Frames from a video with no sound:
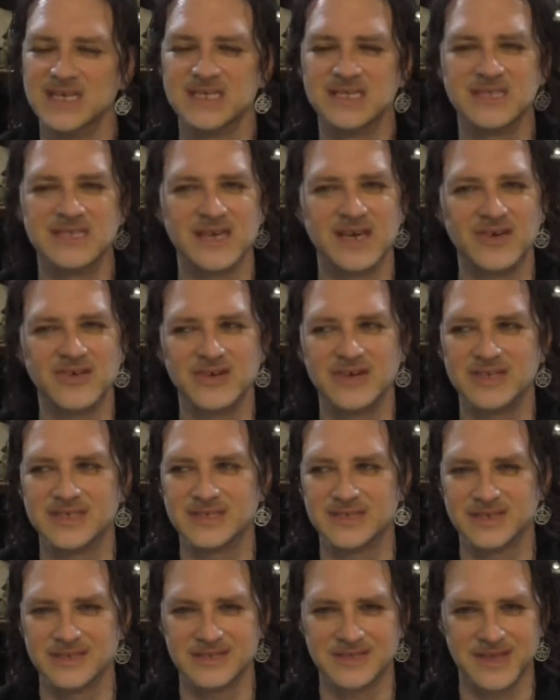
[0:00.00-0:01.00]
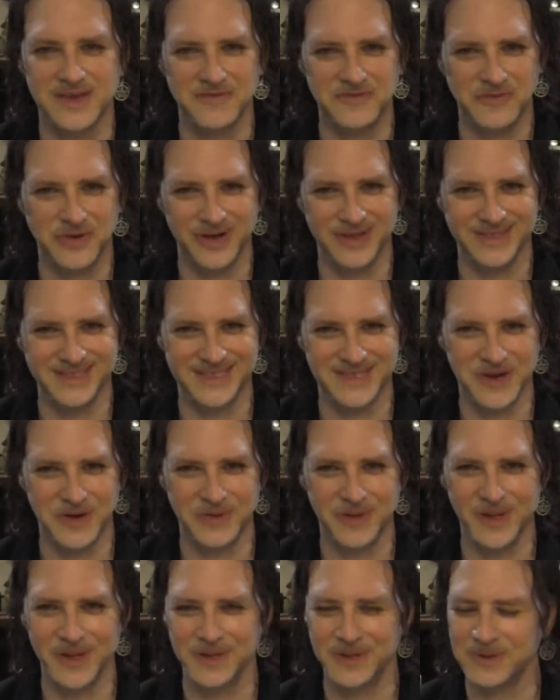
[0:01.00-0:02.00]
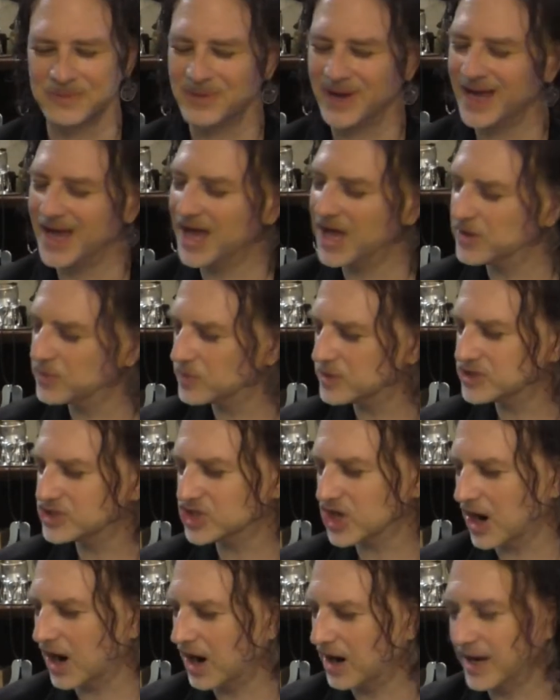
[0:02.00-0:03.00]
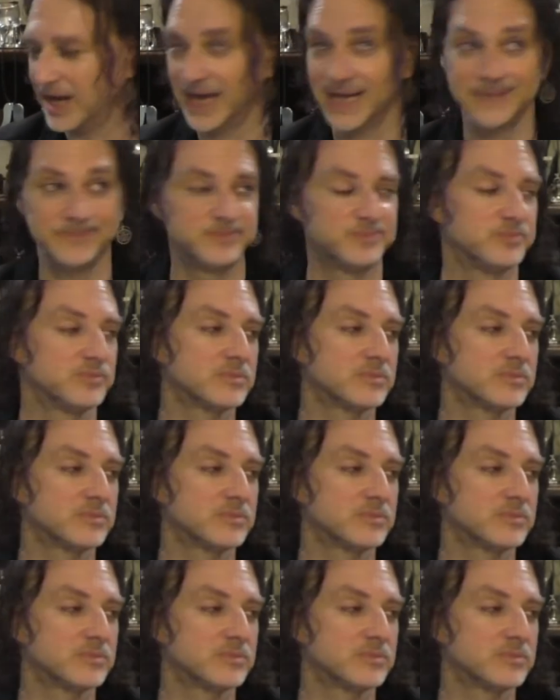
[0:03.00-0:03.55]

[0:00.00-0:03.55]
synchronicities left, right, and center, right? Like my head will turn at